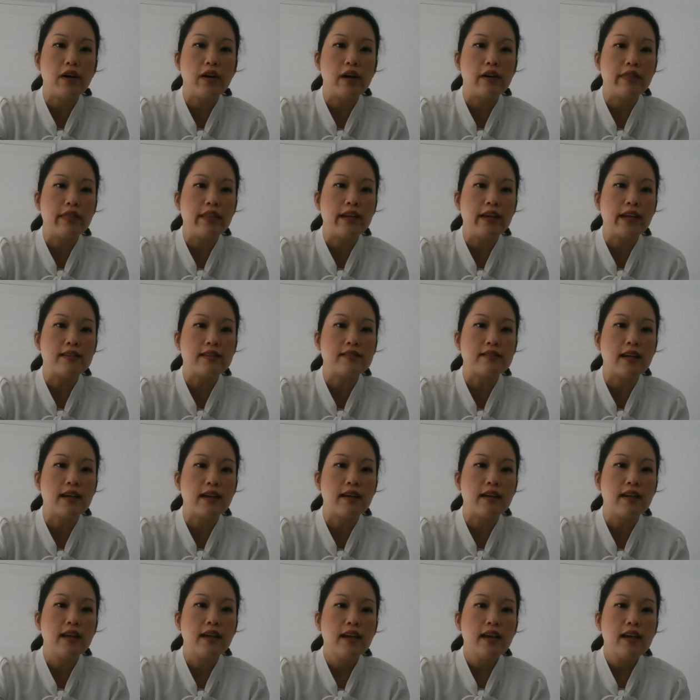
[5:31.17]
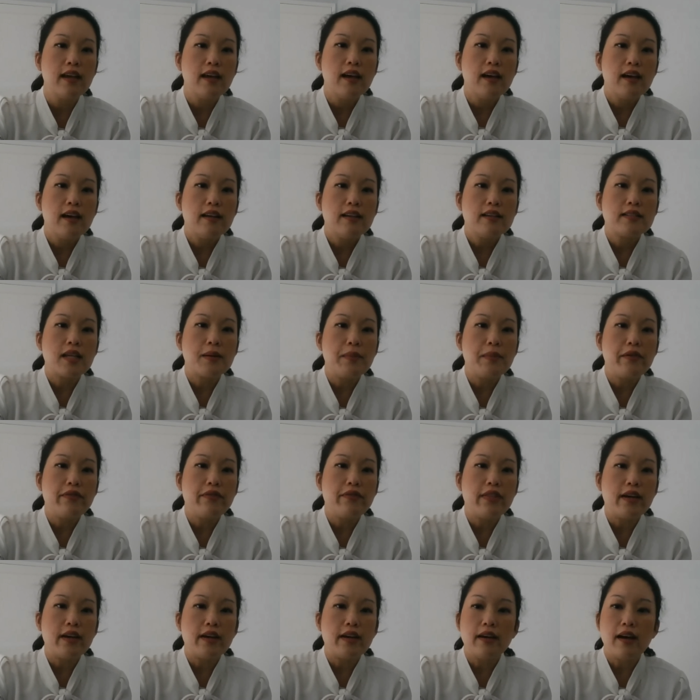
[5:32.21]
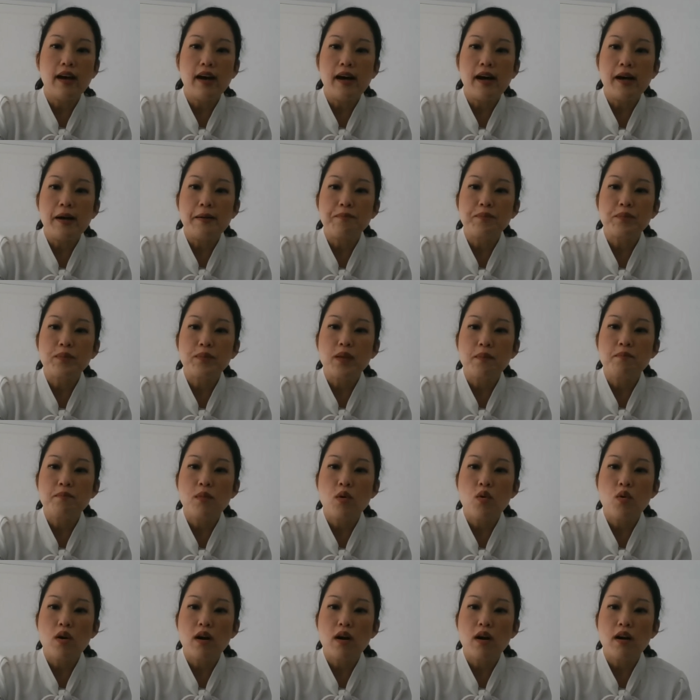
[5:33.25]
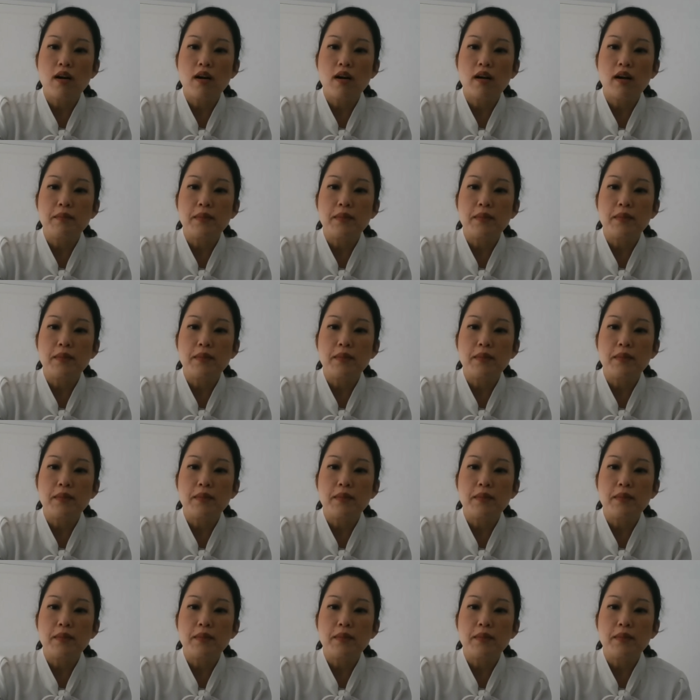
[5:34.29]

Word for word: I think, as a some of the um, more,